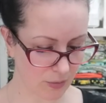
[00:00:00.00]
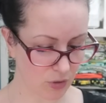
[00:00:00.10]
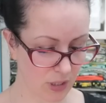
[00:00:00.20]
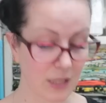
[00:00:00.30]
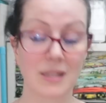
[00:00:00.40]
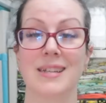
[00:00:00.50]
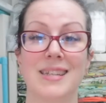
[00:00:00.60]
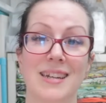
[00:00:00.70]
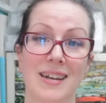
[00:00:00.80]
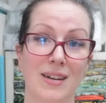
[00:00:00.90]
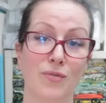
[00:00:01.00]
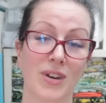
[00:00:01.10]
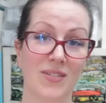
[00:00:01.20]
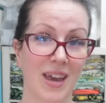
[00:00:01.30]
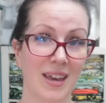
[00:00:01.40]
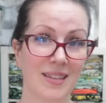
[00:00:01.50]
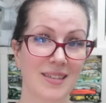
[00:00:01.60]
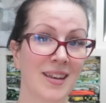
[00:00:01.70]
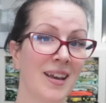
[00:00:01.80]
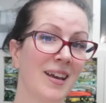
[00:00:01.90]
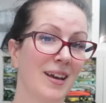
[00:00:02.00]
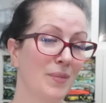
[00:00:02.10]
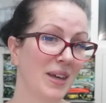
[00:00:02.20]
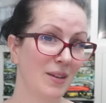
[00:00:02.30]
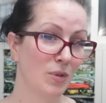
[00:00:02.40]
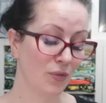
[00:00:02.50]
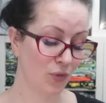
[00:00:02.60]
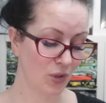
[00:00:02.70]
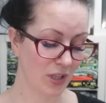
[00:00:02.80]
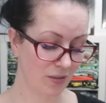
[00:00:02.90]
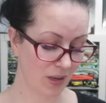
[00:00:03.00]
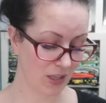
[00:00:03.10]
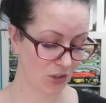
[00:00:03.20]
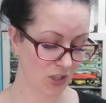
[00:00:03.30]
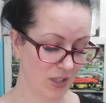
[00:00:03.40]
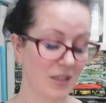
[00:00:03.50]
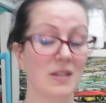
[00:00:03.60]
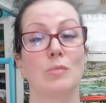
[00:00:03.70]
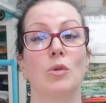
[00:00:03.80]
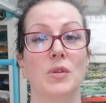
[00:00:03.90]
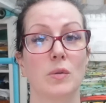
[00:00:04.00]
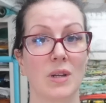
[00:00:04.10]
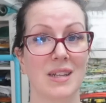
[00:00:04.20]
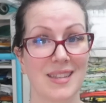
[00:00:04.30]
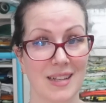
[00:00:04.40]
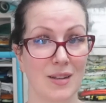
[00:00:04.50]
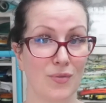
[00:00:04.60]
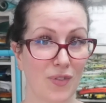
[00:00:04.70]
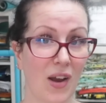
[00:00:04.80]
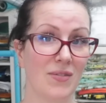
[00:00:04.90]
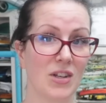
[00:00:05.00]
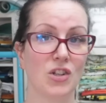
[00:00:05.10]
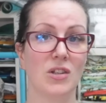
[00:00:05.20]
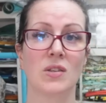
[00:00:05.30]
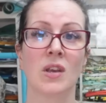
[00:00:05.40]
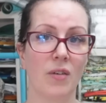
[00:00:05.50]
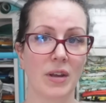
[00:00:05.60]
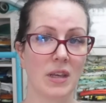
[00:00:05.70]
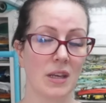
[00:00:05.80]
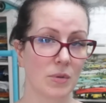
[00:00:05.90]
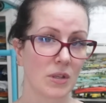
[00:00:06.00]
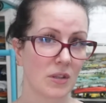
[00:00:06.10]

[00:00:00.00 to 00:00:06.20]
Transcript: I'm doing is 69 5/8, and my hips are 43 inches, and the smallest one is 65 inches around the hips.